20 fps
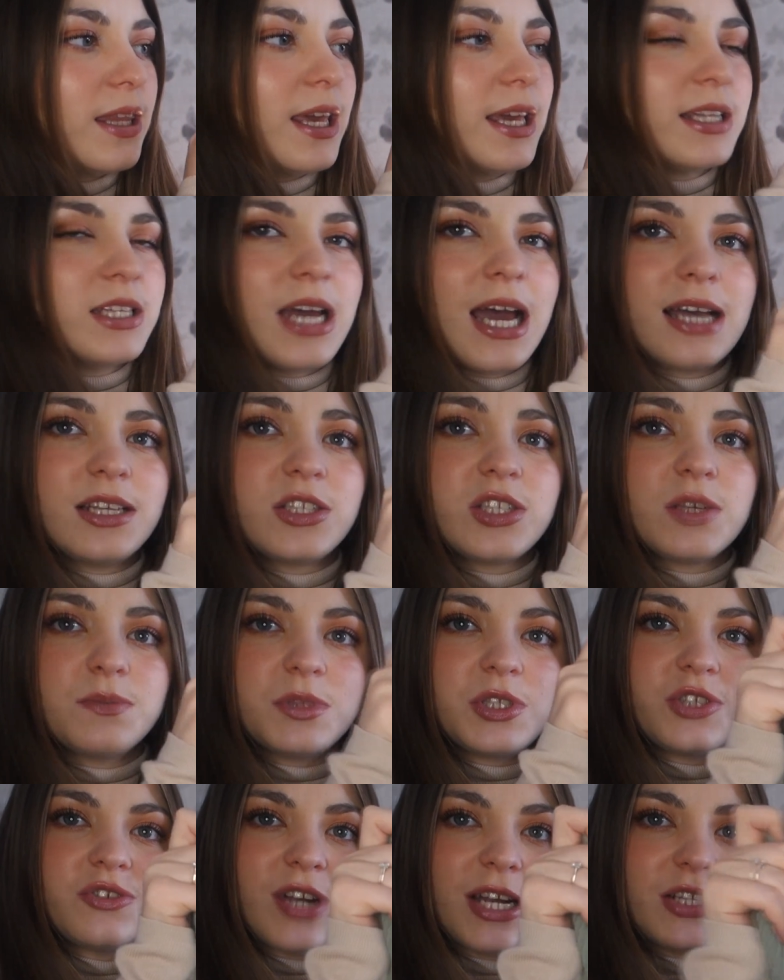It has
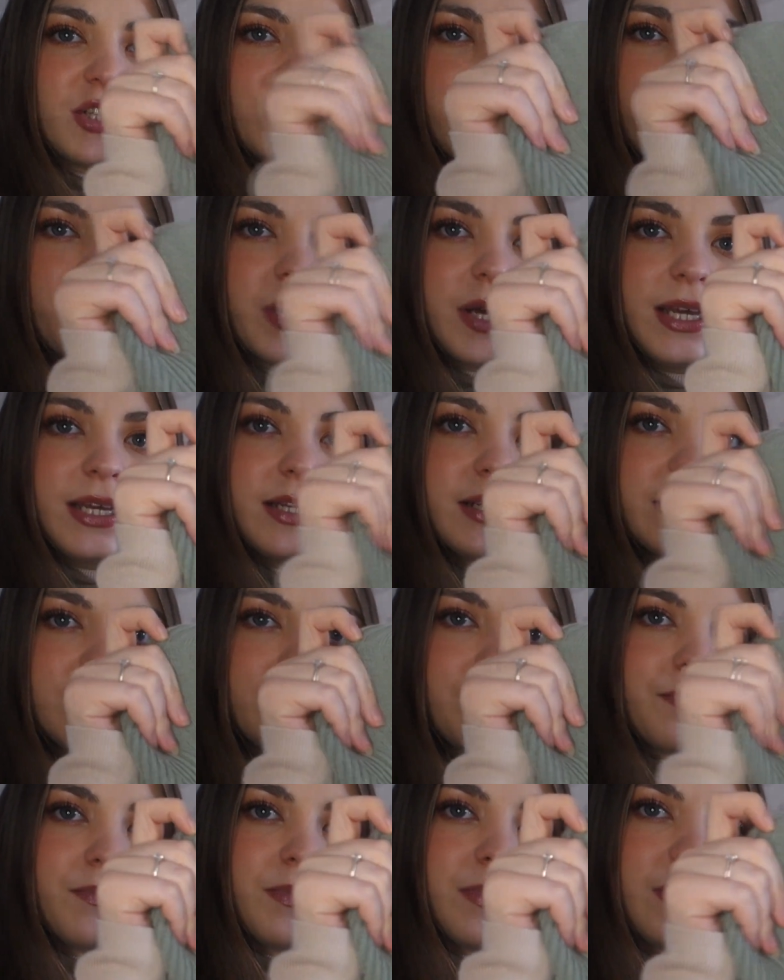some stretch to it